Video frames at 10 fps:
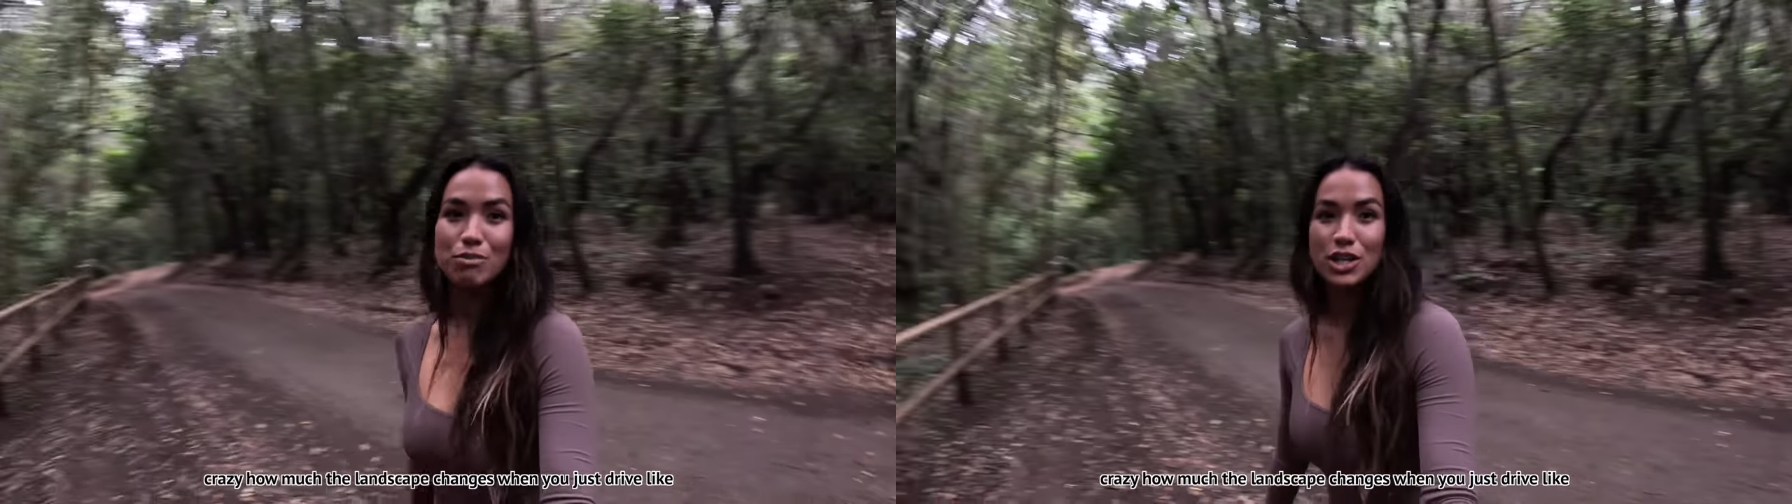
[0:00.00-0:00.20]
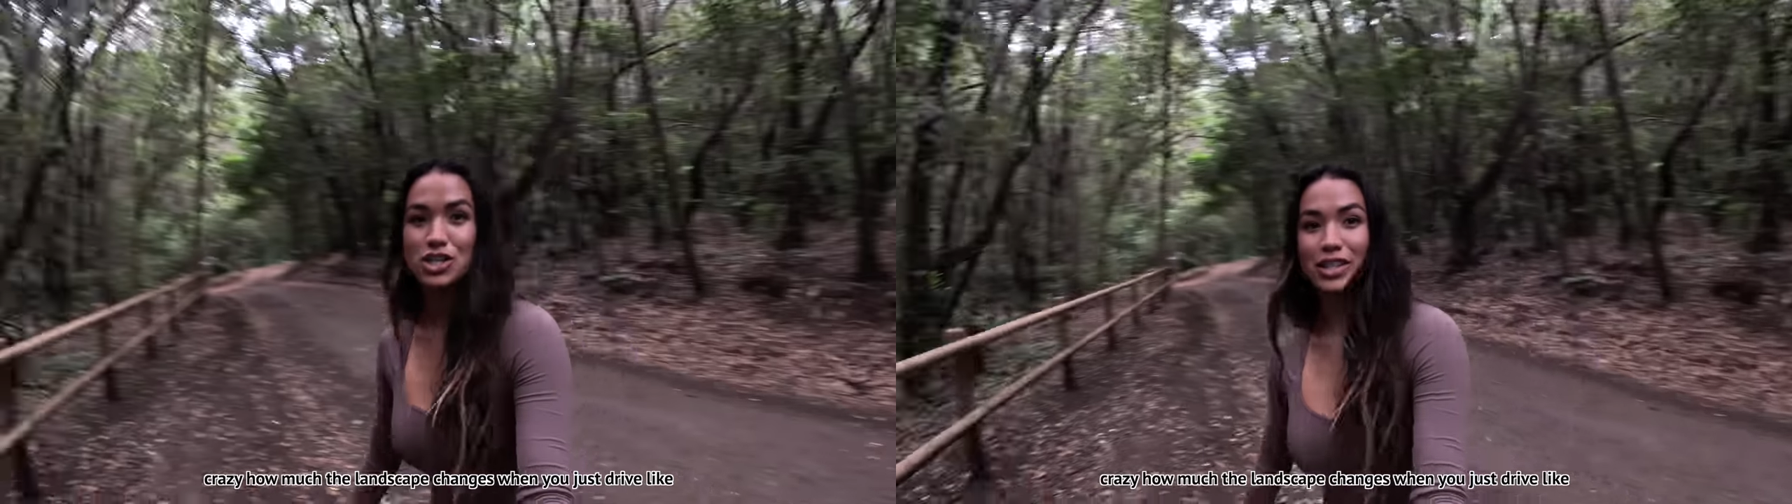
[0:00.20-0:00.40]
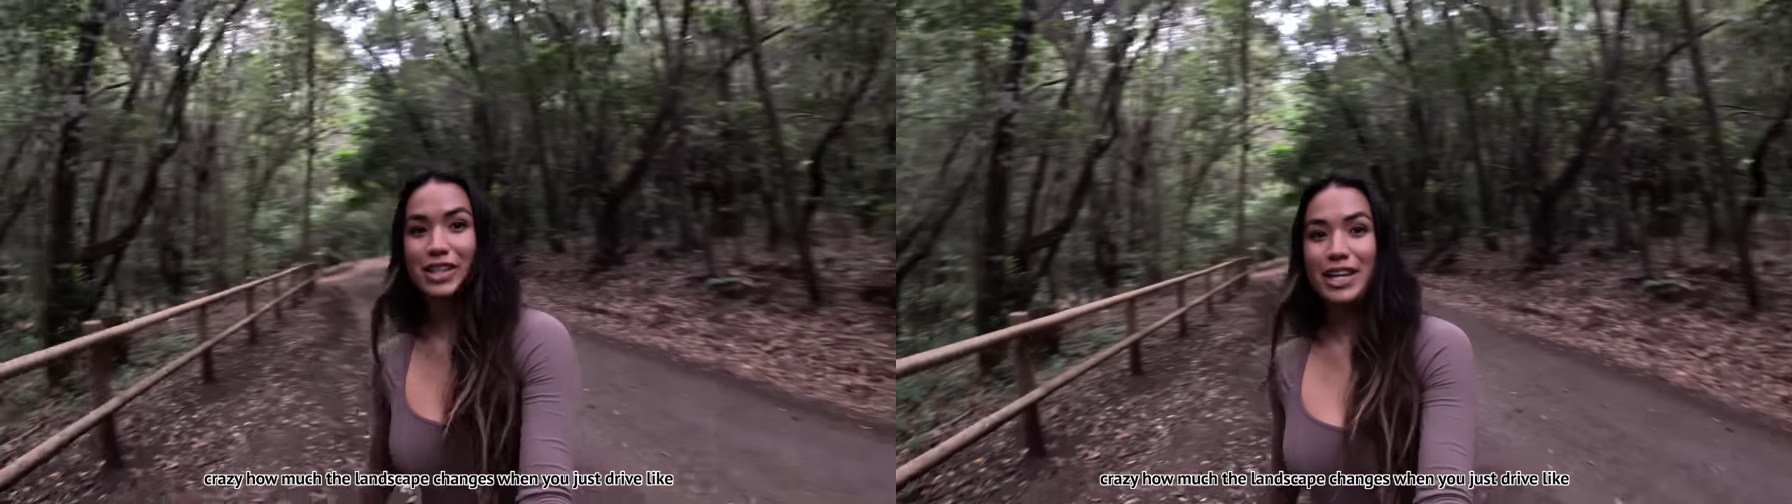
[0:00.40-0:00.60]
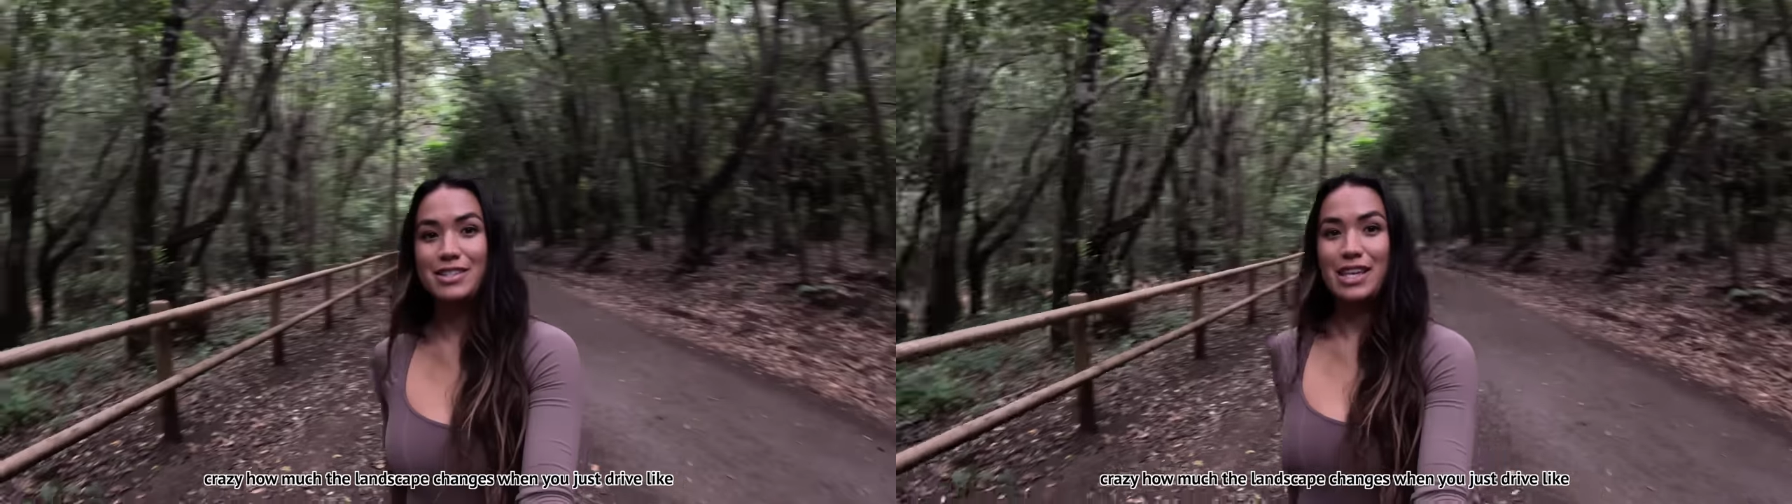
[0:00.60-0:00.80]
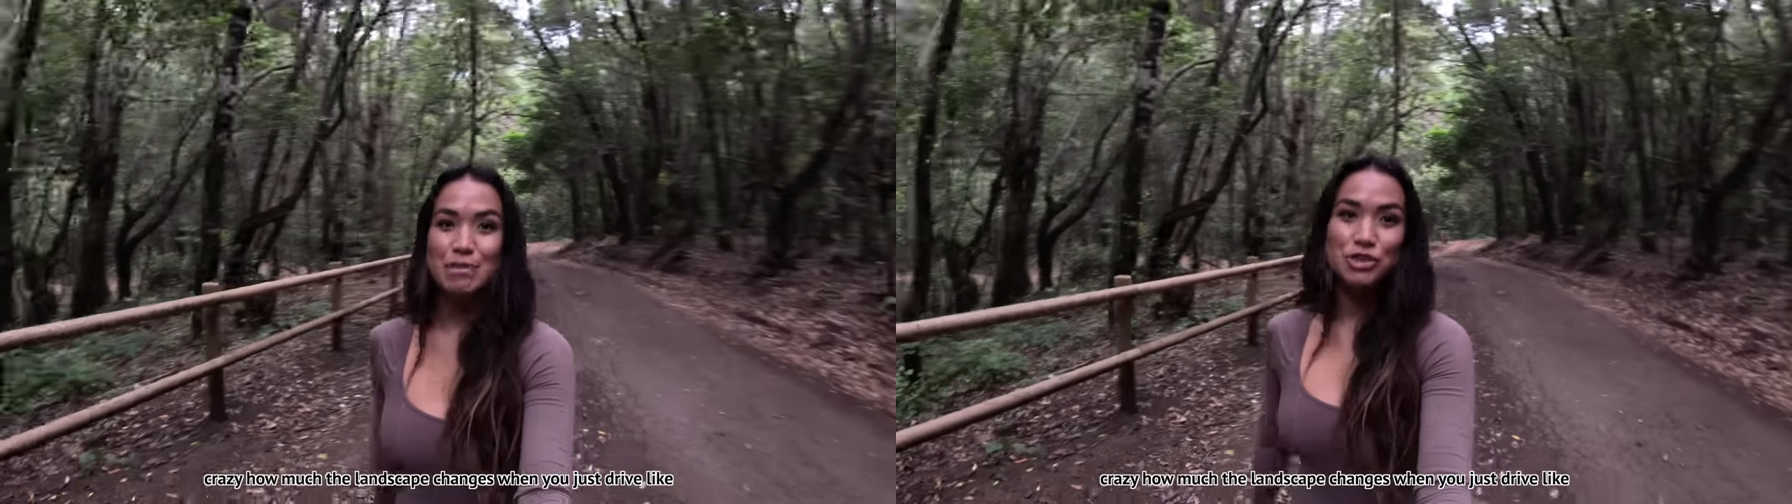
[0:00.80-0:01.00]
much the
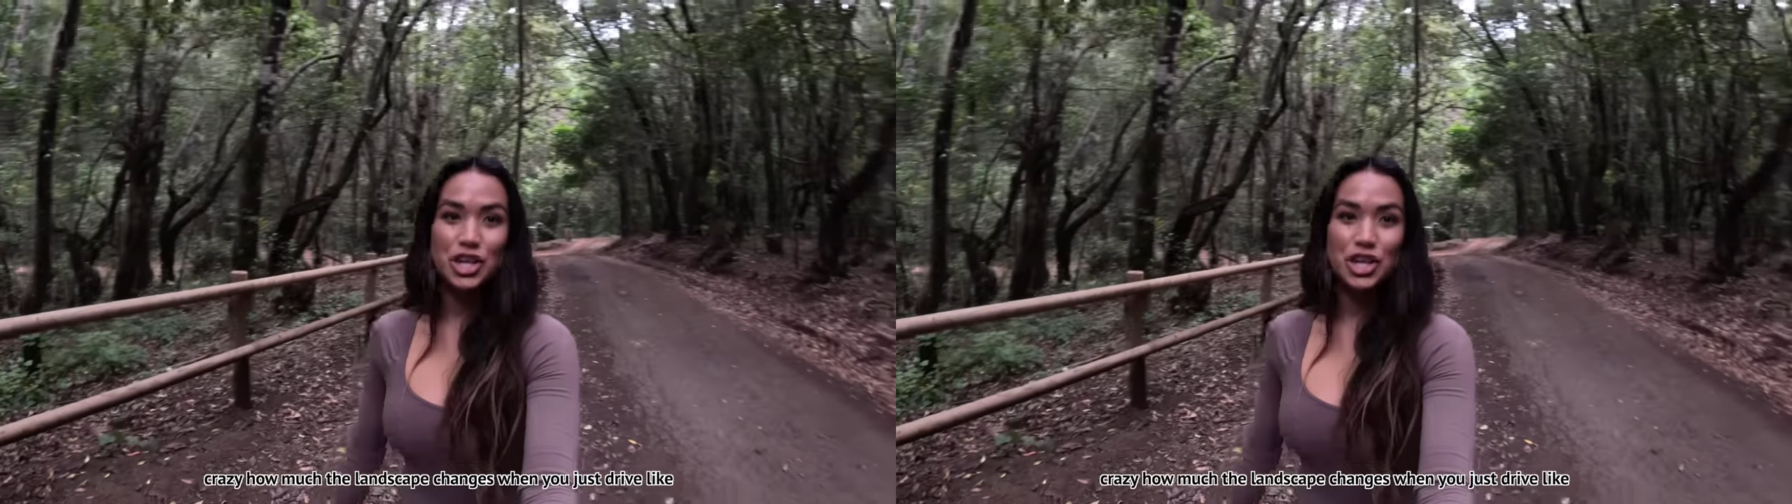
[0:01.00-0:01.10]
landscape